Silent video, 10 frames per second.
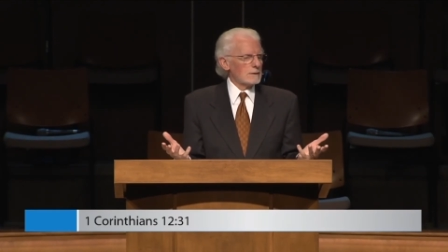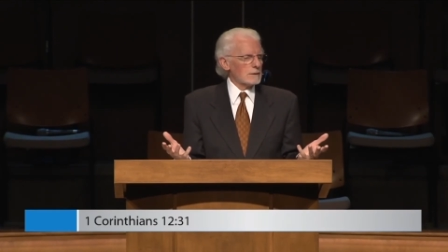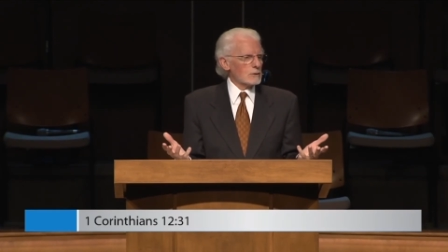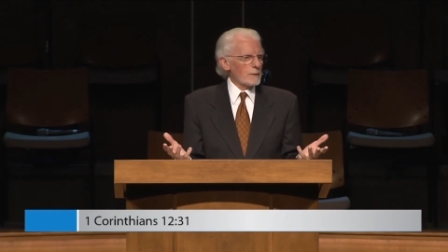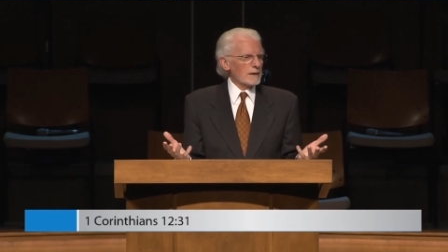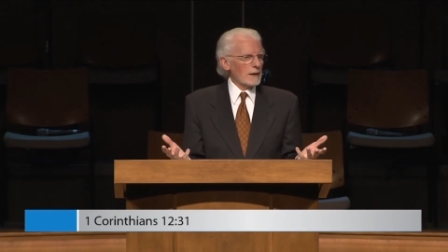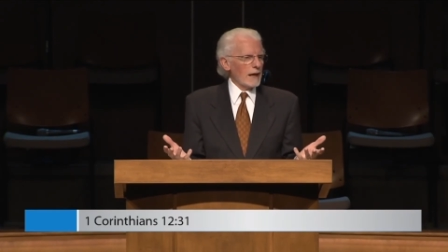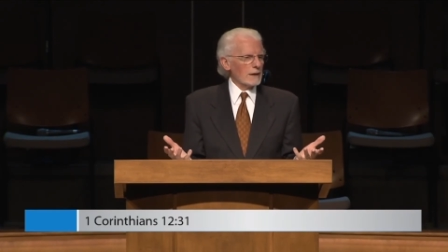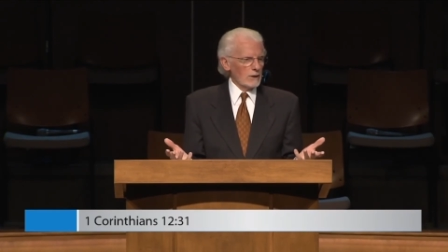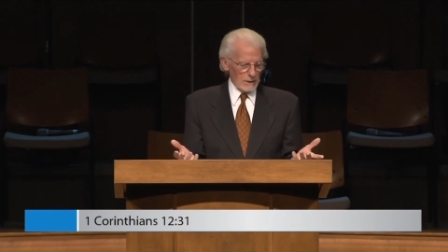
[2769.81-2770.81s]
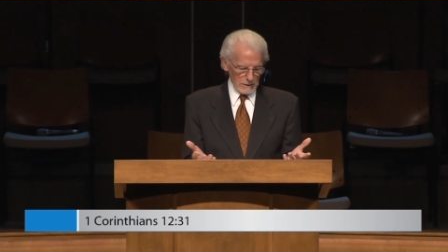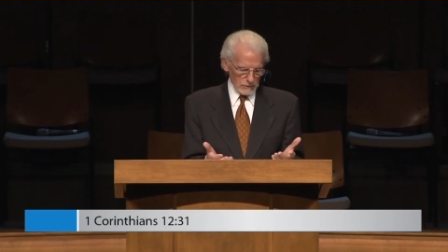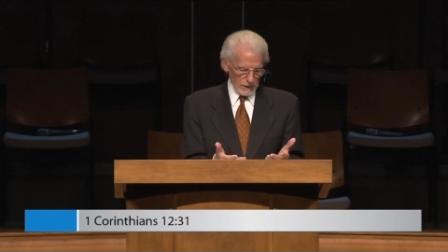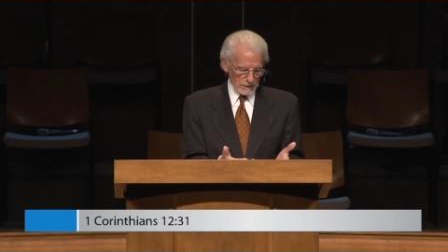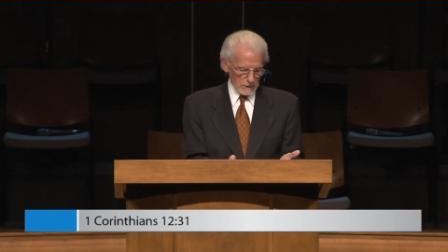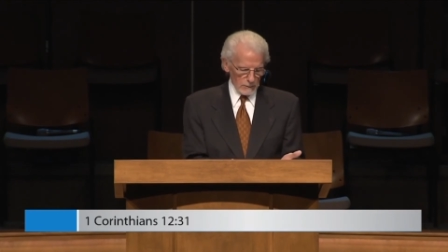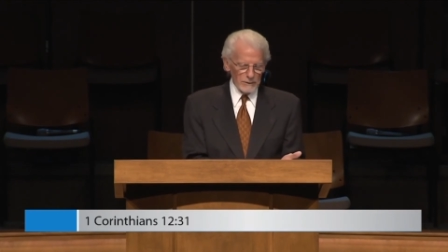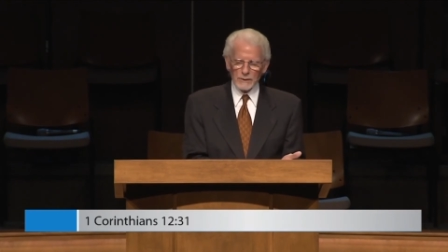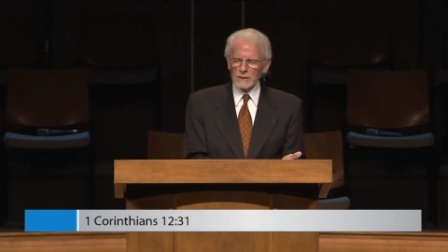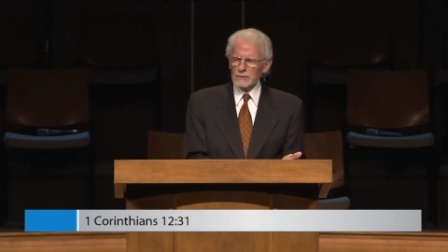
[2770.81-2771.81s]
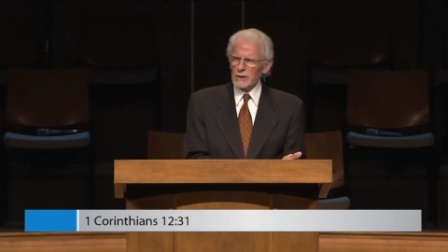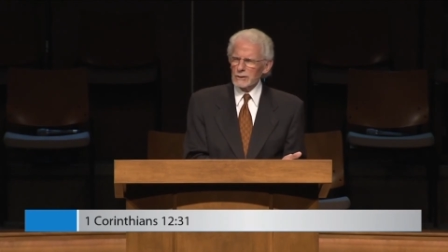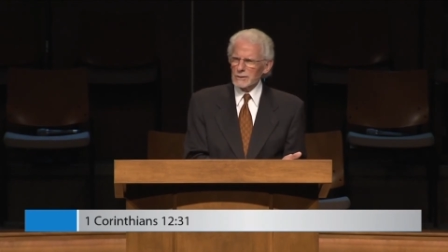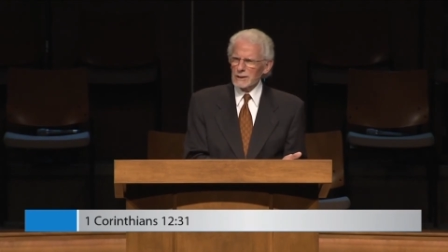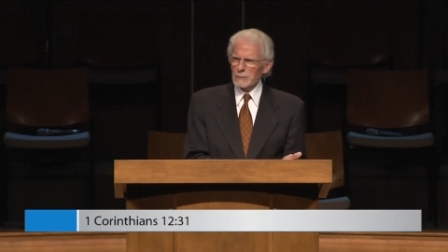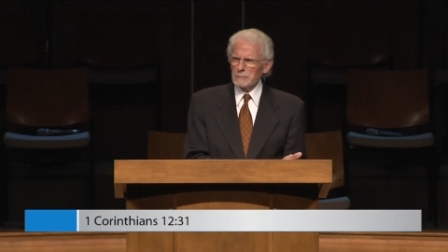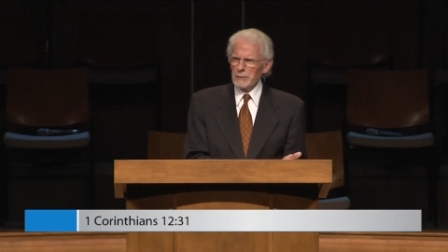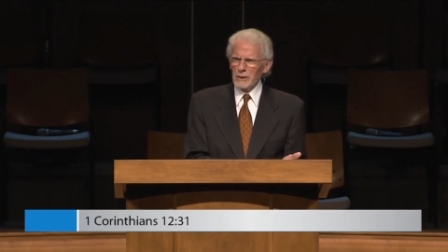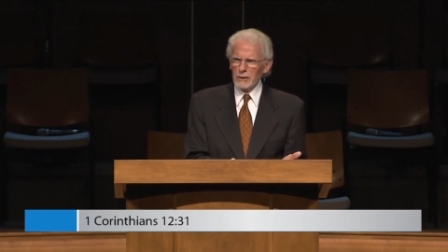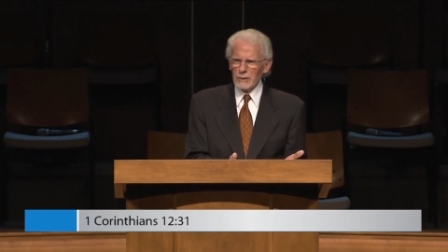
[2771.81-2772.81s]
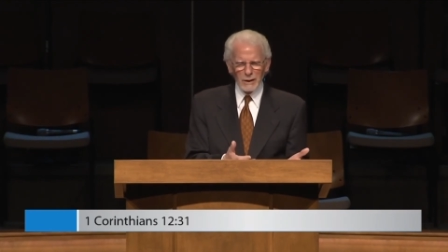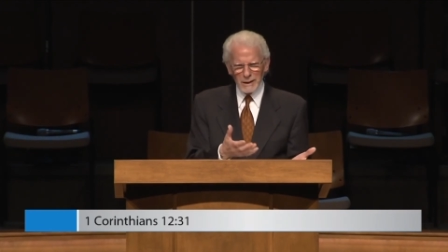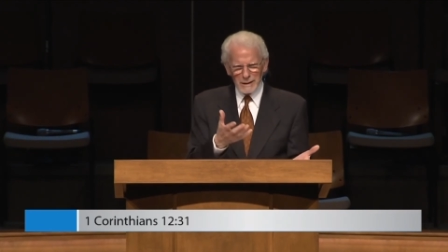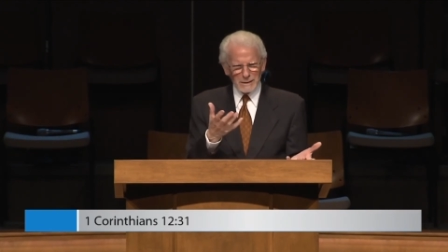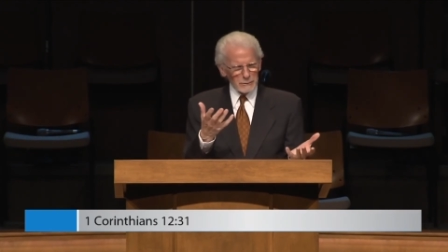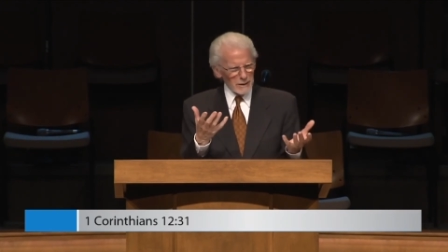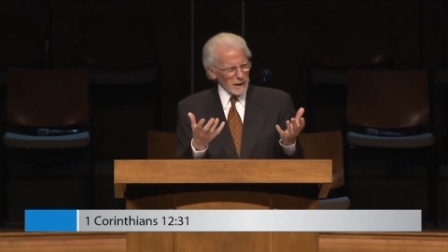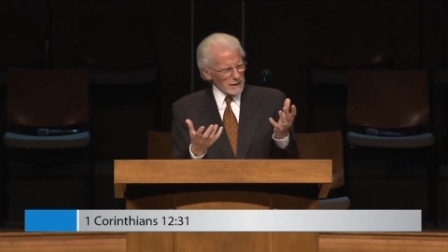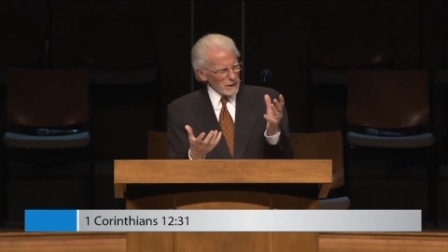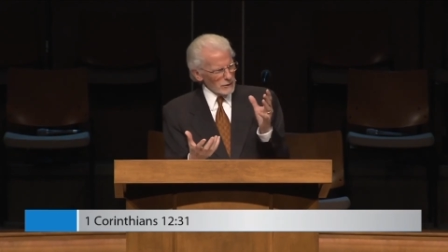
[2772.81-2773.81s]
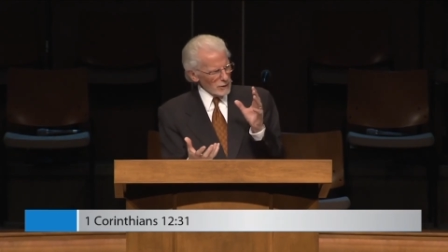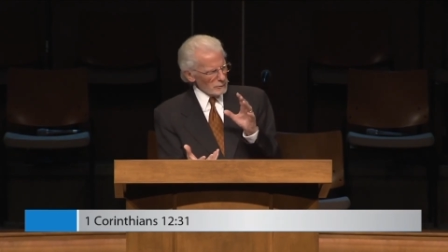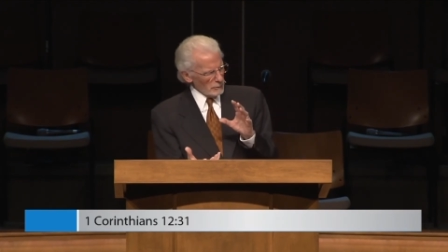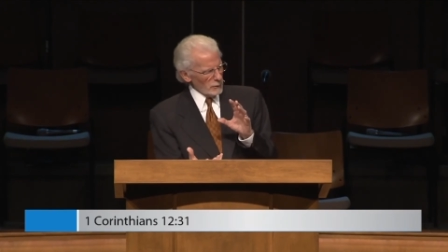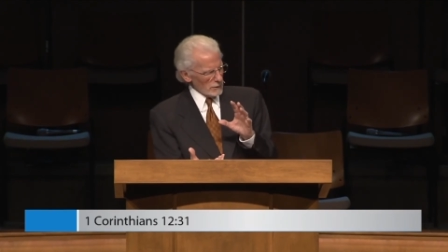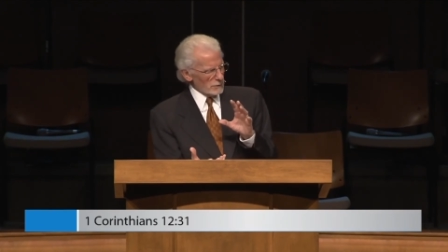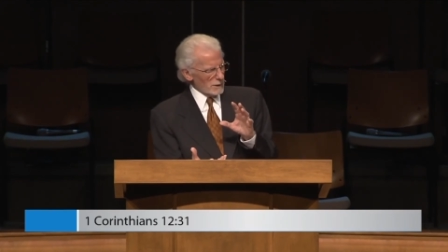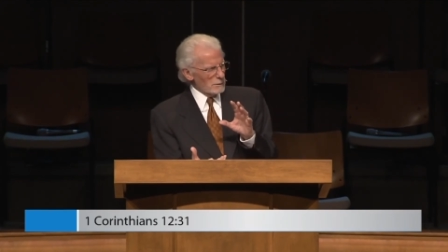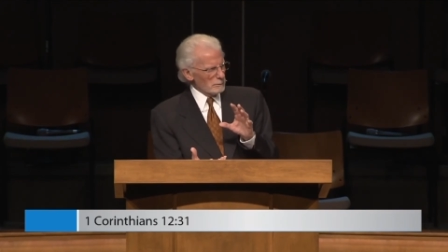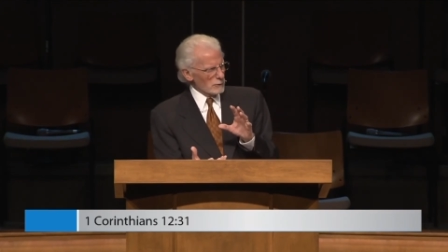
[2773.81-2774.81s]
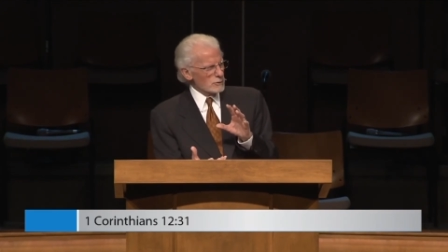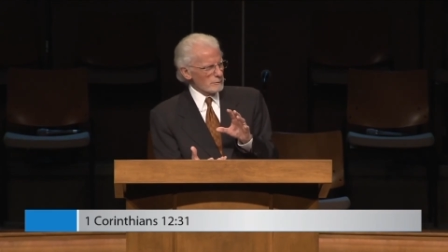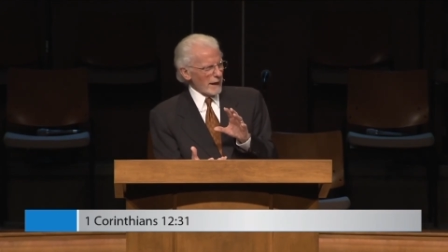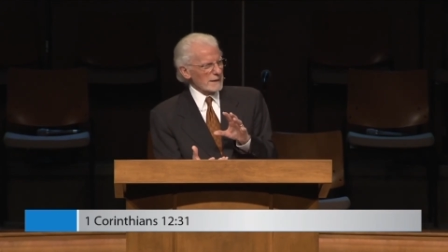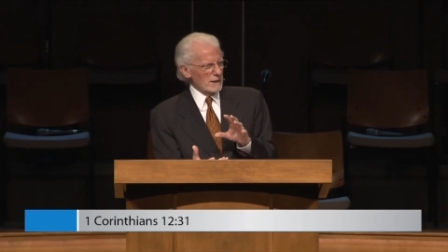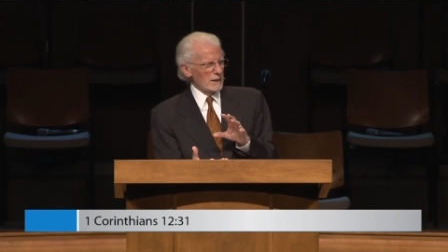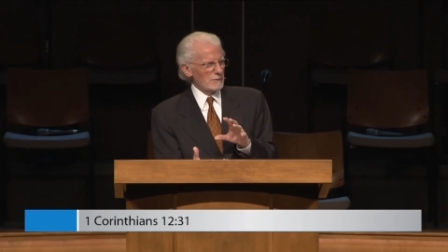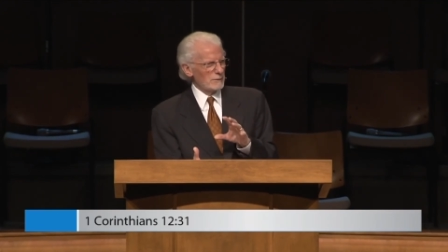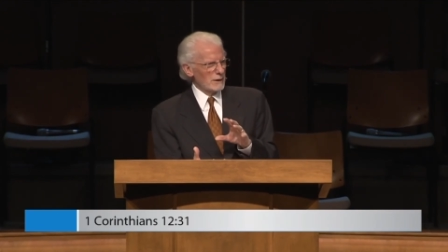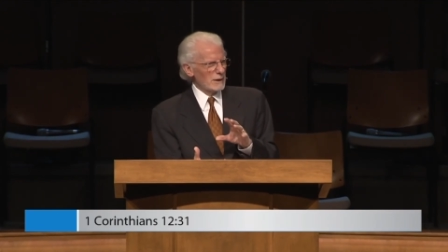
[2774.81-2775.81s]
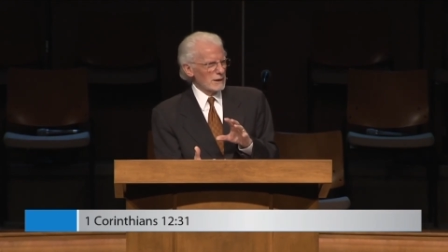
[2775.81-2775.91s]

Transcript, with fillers: the spectacular. It's like the Corinthian church. That's what Paul said. We got to get this put in perspective.